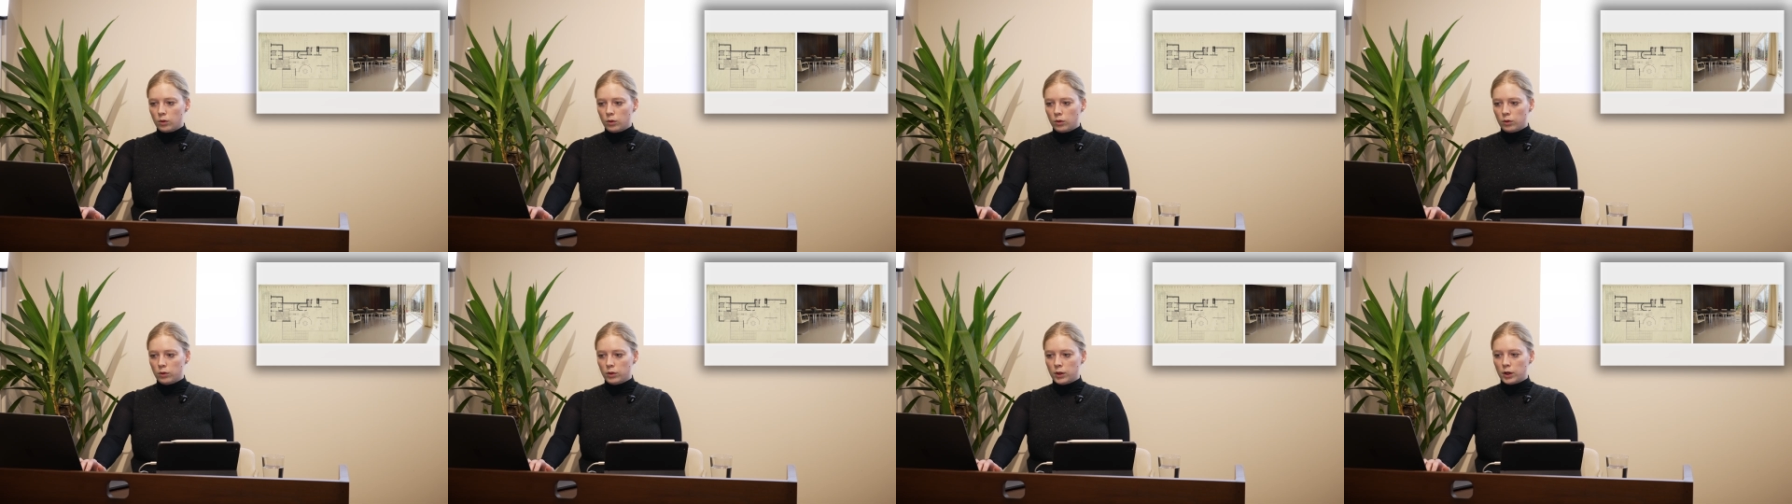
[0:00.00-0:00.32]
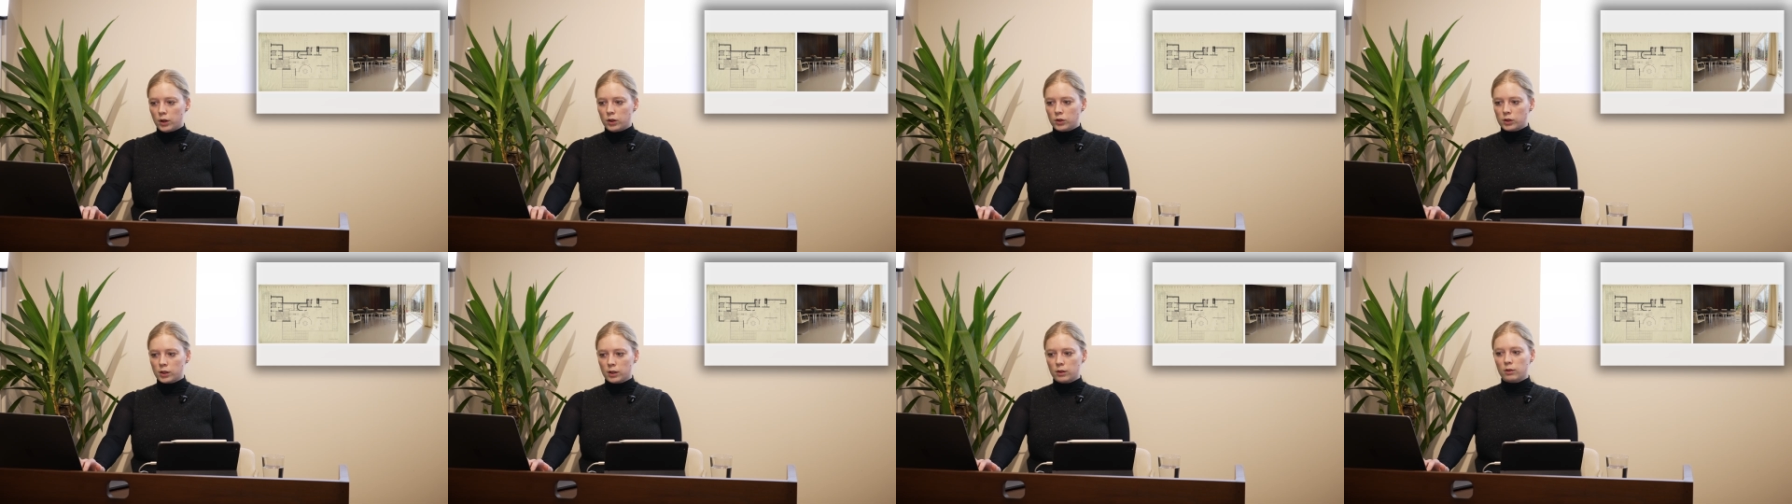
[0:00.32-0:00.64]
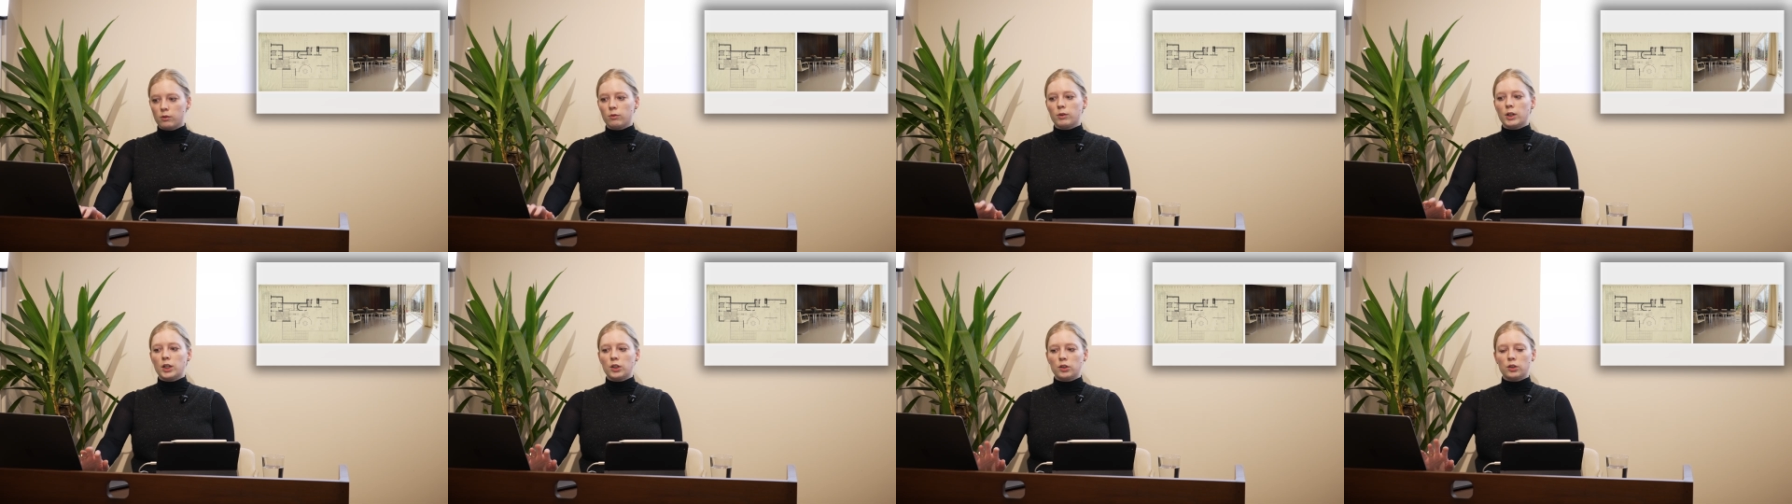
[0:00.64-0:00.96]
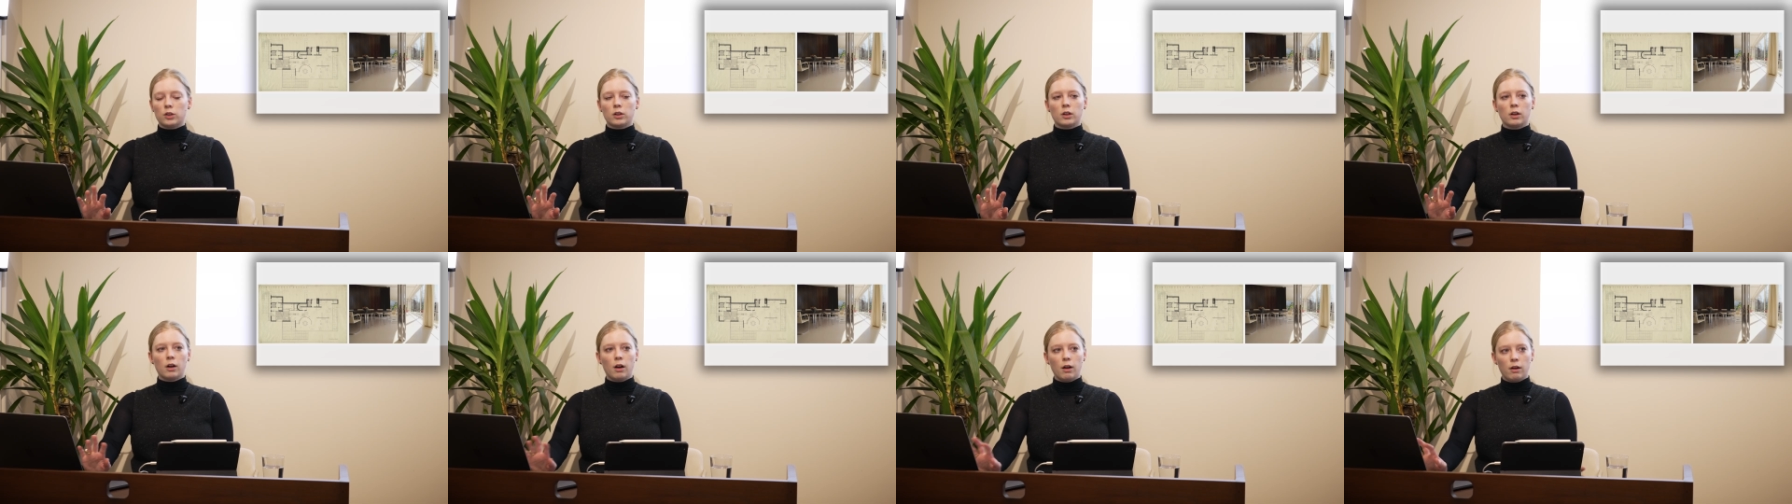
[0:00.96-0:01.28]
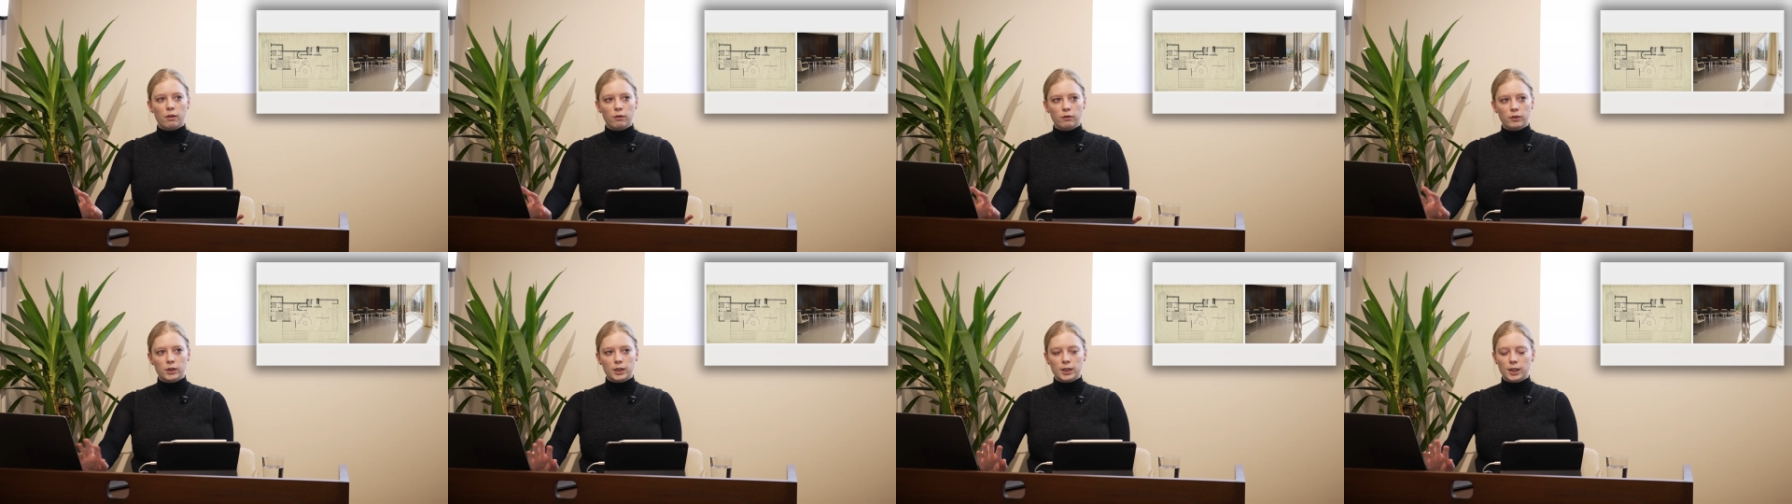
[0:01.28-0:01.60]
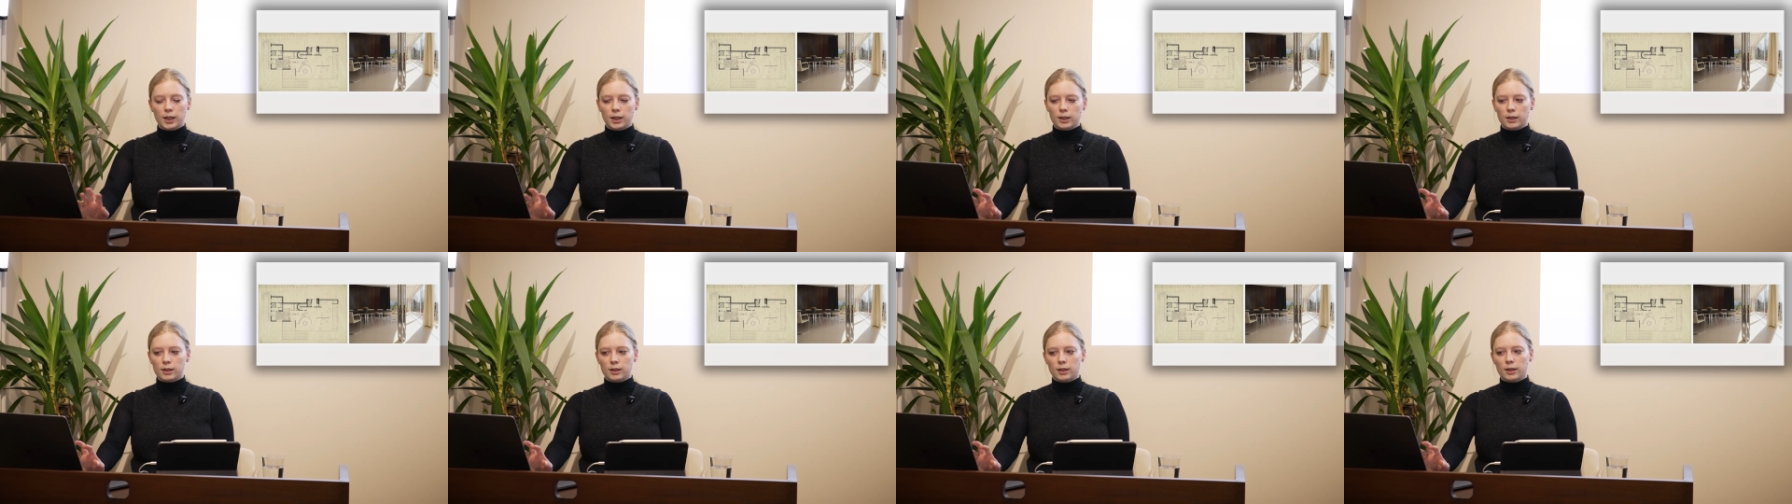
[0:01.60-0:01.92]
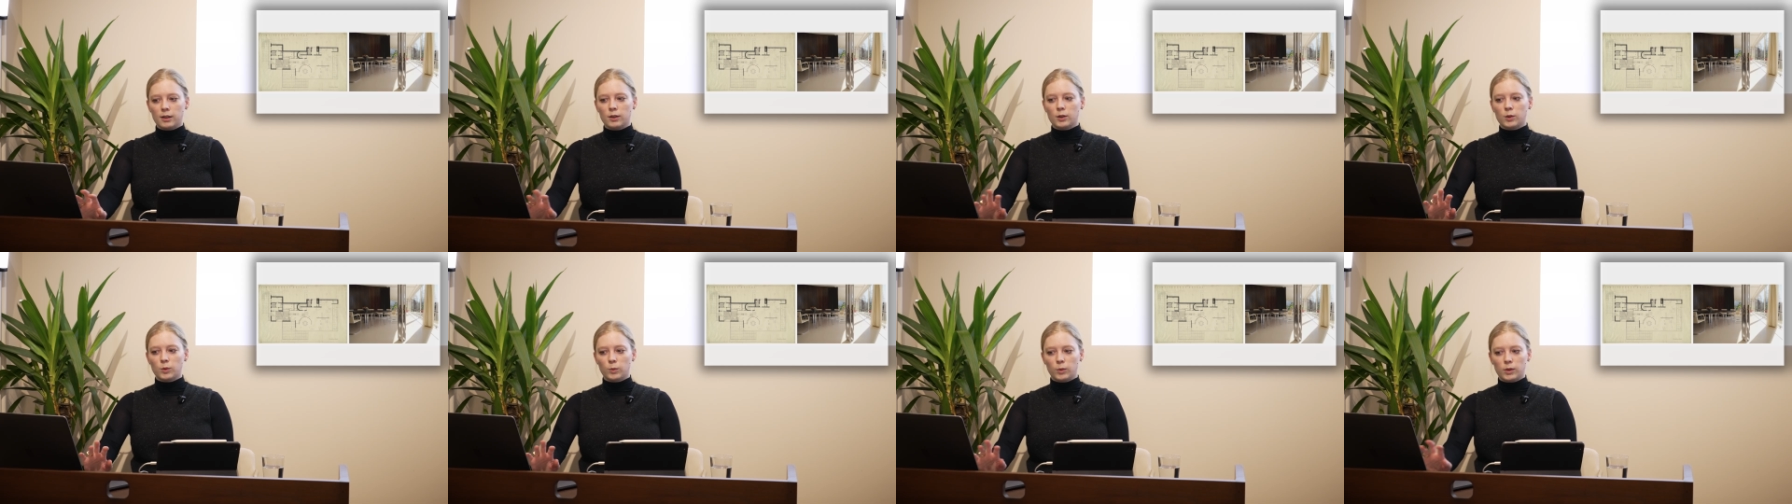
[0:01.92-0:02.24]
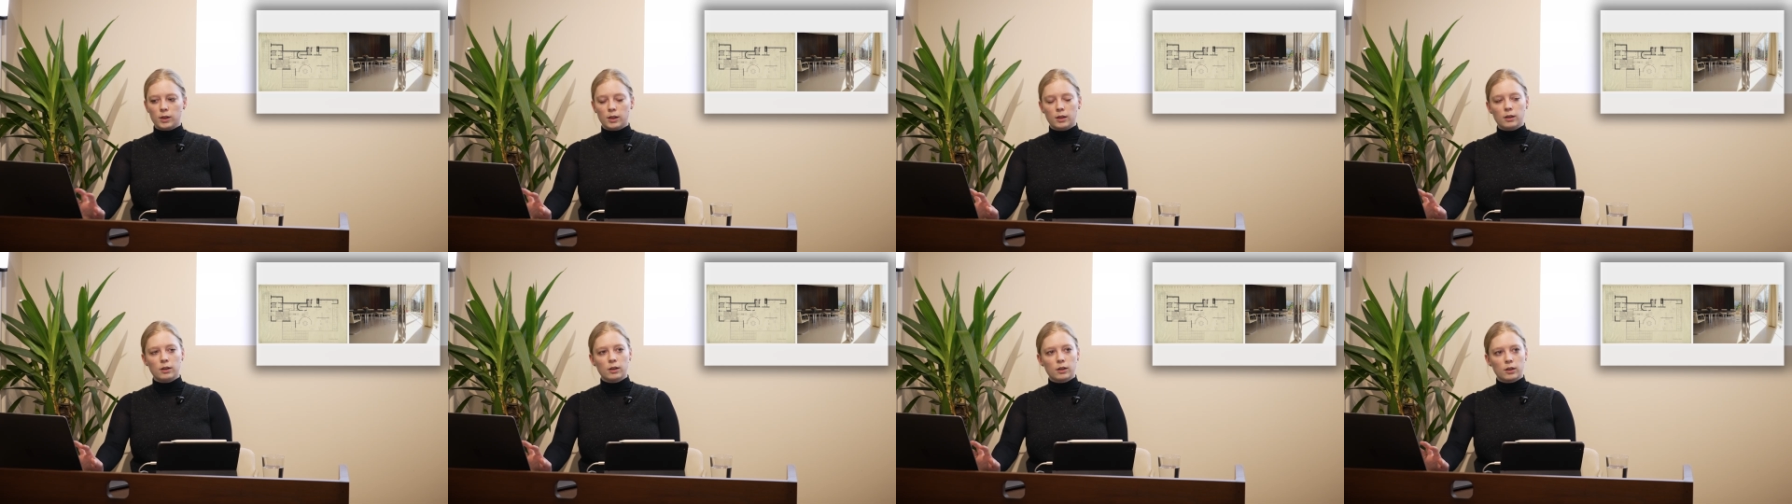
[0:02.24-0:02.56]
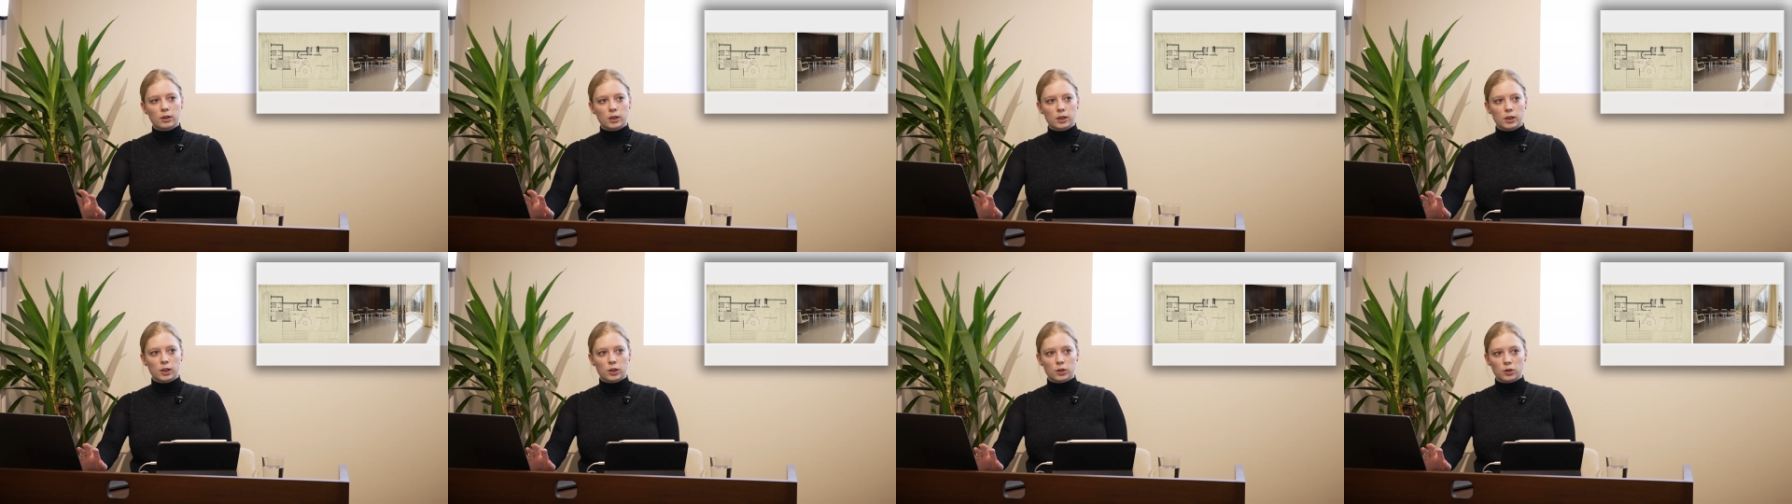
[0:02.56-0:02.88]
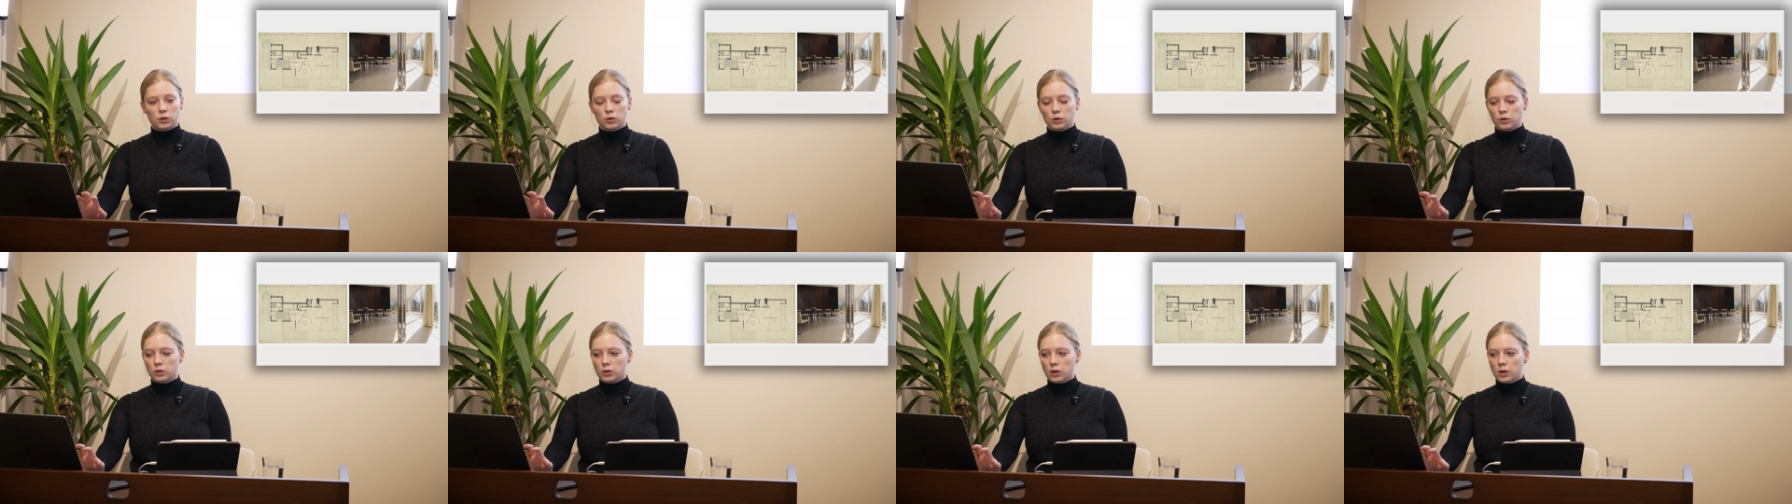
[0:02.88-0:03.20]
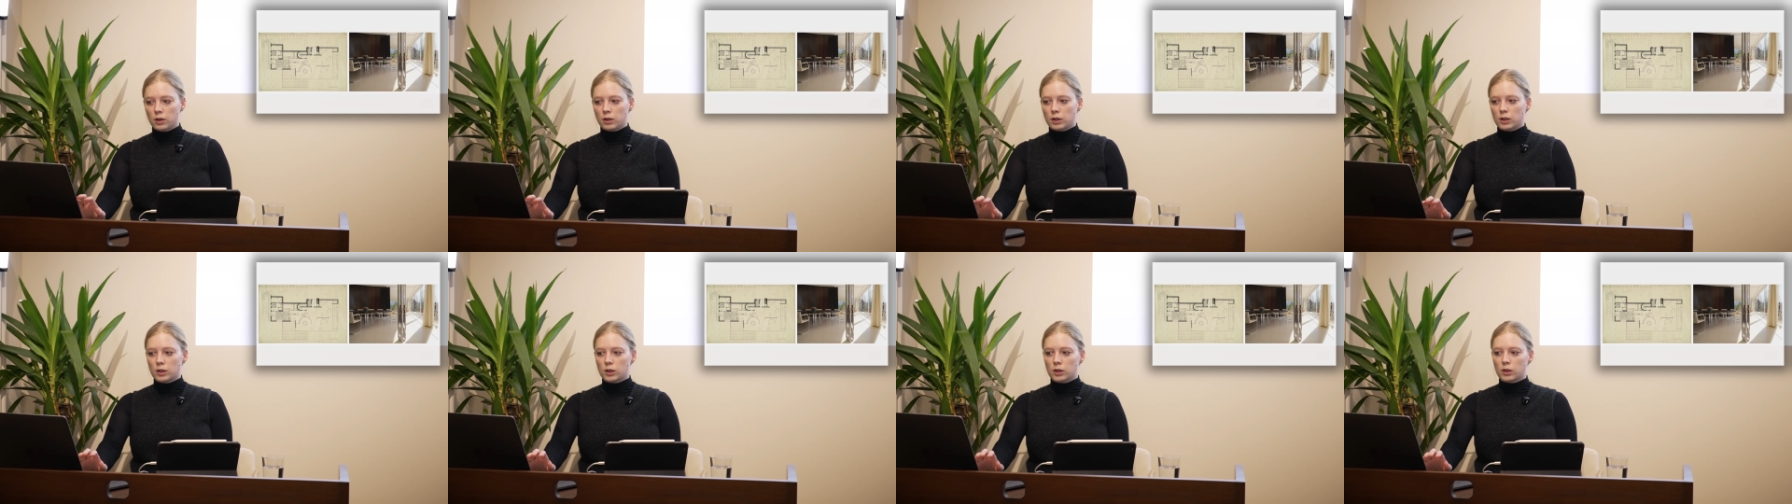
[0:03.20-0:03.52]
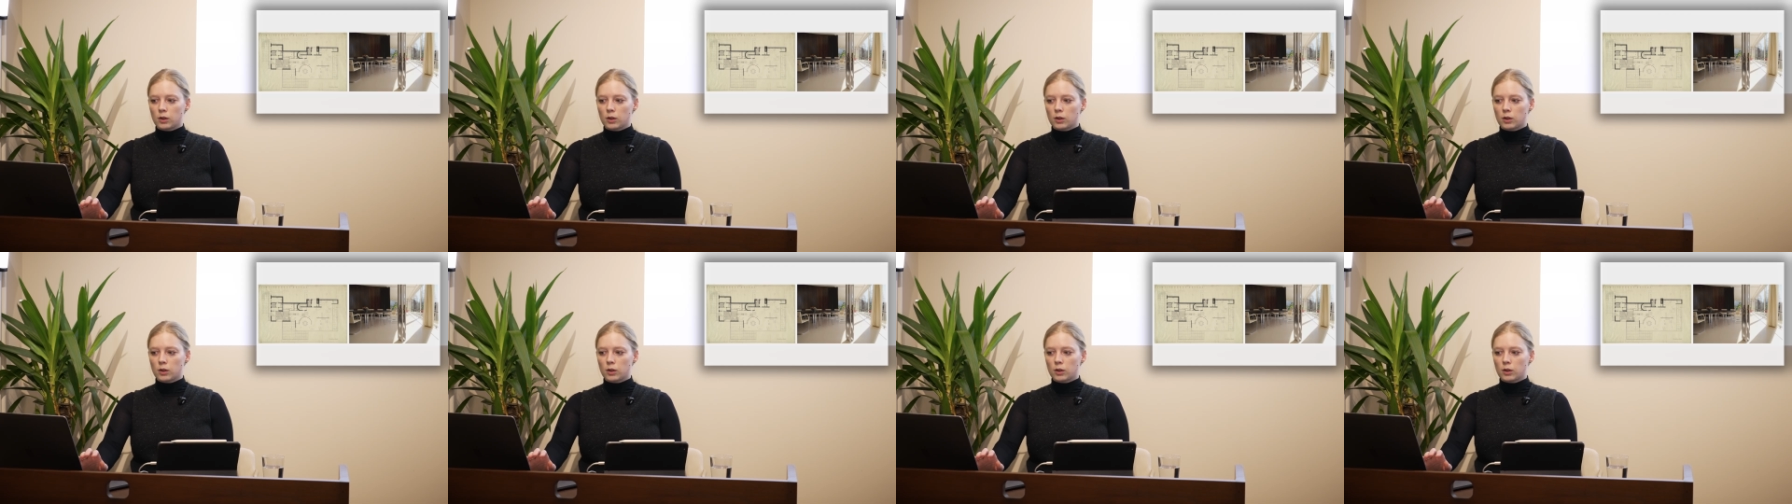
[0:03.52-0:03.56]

there's an erasure of the textiles within the architectural drawings.